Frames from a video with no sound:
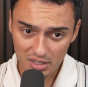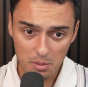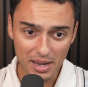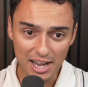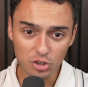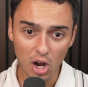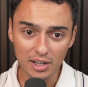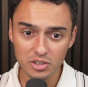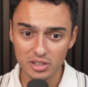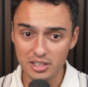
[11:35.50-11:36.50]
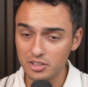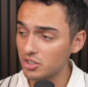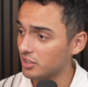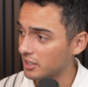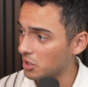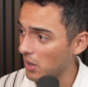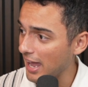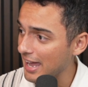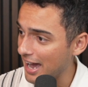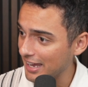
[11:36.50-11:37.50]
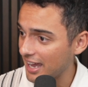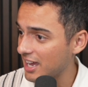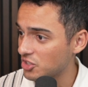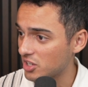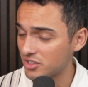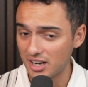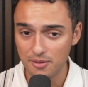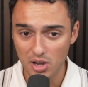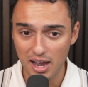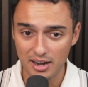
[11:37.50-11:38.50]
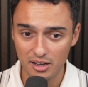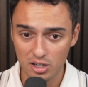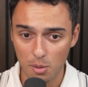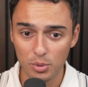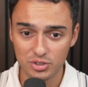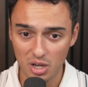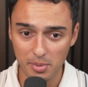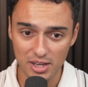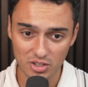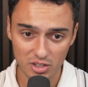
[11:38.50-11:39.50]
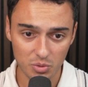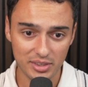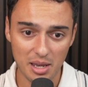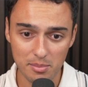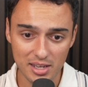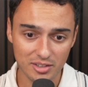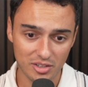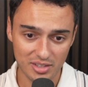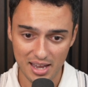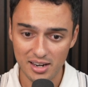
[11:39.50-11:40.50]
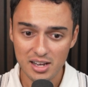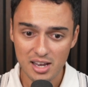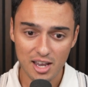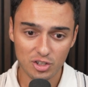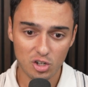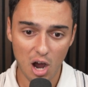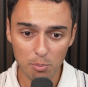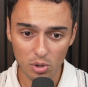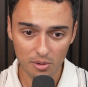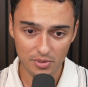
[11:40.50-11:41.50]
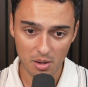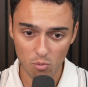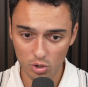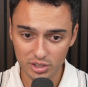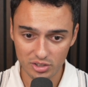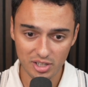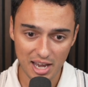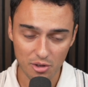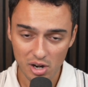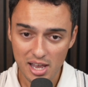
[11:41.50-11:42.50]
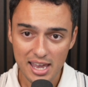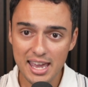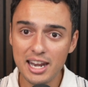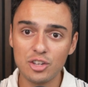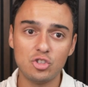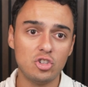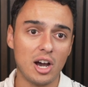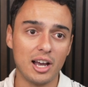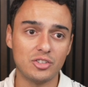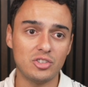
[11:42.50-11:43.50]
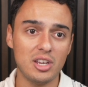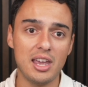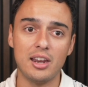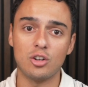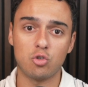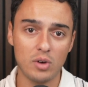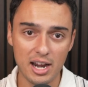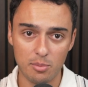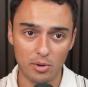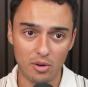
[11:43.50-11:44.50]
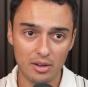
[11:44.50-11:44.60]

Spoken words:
I mean, I talked to these little AI agents, and I've got a couple sub-agents. What that means is that it's a couple of them working together. It is just incredible.